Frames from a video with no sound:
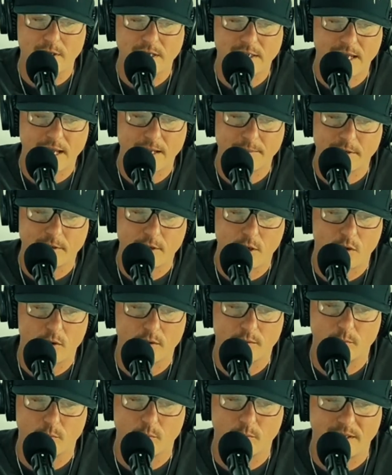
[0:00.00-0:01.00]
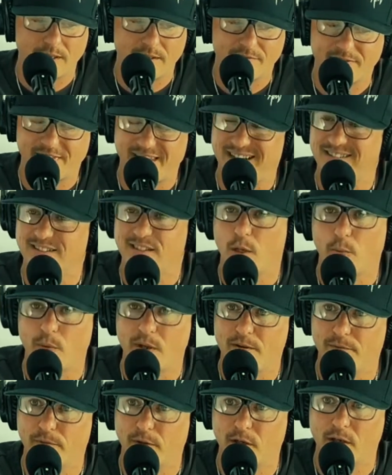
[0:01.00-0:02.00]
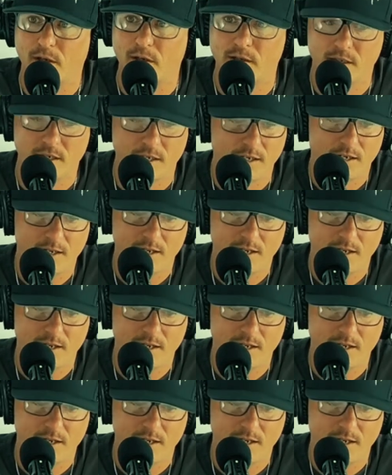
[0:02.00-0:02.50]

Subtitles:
came to know it and things that we've learned.